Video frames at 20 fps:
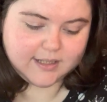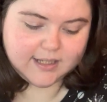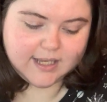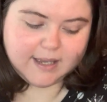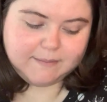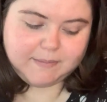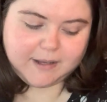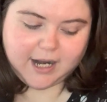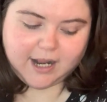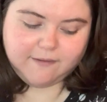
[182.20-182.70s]

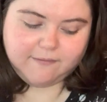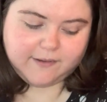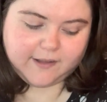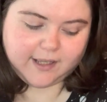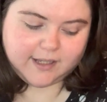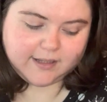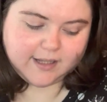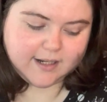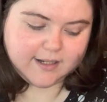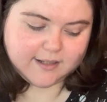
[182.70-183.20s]
but I feel
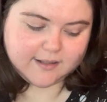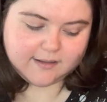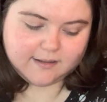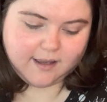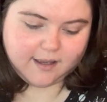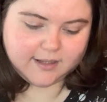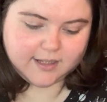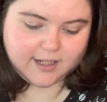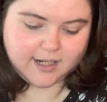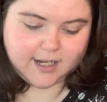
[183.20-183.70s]
like that is
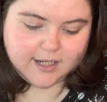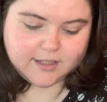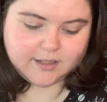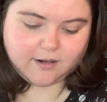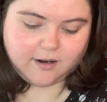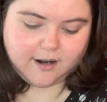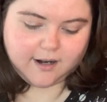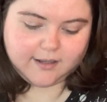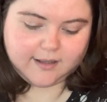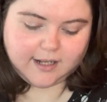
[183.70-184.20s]
not the next
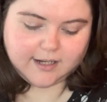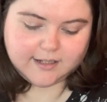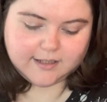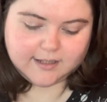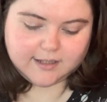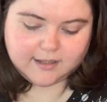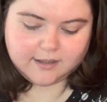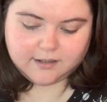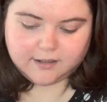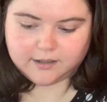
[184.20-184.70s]
card. That is
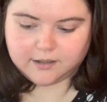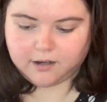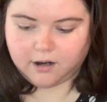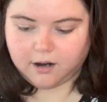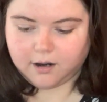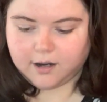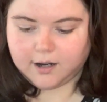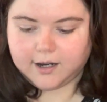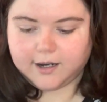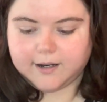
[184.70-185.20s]
the 3rd
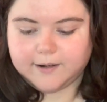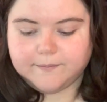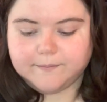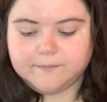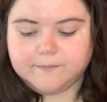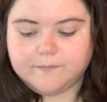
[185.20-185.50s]
card.